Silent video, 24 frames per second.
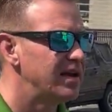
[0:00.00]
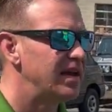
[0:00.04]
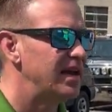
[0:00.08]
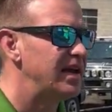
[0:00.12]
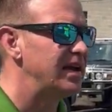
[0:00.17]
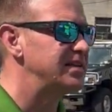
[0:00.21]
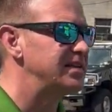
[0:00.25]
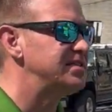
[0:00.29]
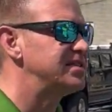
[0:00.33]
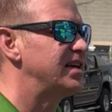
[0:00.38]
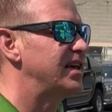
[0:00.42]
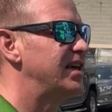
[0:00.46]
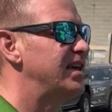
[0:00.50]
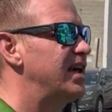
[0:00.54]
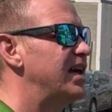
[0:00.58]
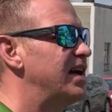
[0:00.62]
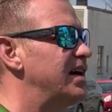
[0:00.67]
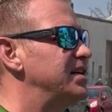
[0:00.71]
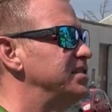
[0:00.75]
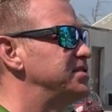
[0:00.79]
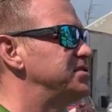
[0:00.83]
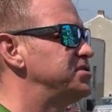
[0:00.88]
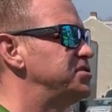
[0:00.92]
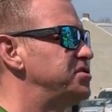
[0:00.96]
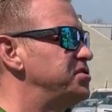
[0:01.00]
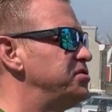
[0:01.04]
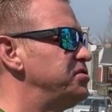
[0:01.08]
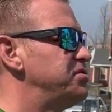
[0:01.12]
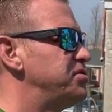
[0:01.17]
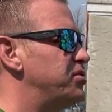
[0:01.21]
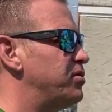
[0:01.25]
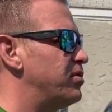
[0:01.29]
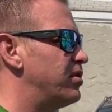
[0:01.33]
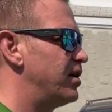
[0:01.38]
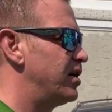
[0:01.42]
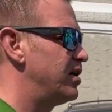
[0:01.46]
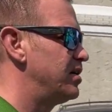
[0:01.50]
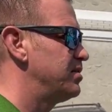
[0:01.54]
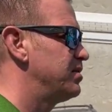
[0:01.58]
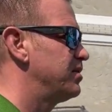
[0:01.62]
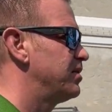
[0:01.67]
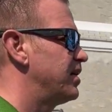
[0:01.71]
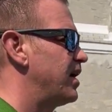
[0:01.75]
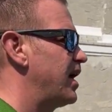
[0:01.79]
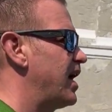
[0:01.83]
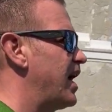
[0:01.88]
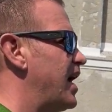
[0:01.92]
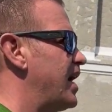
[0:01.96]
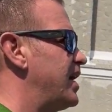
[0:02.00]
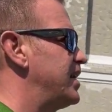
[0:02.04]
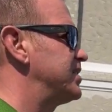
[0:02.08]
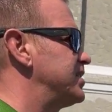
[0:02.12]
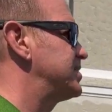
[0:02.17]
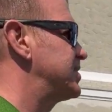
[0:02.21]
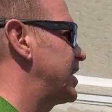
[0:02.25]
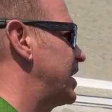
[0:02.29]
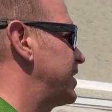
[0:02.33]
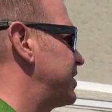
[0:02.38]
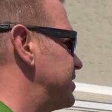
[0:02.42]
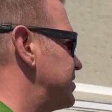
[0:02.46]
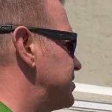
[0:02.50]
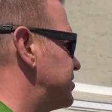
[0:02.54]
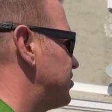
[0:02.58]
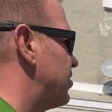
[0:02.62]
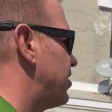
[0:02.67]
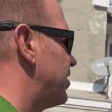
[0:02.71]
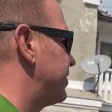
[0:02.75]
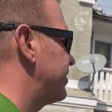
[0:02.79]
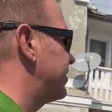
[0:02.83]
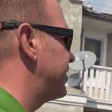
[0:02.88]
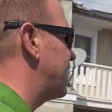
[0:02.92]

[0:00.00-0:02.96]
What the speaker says: It's a two-door, and it's got the soft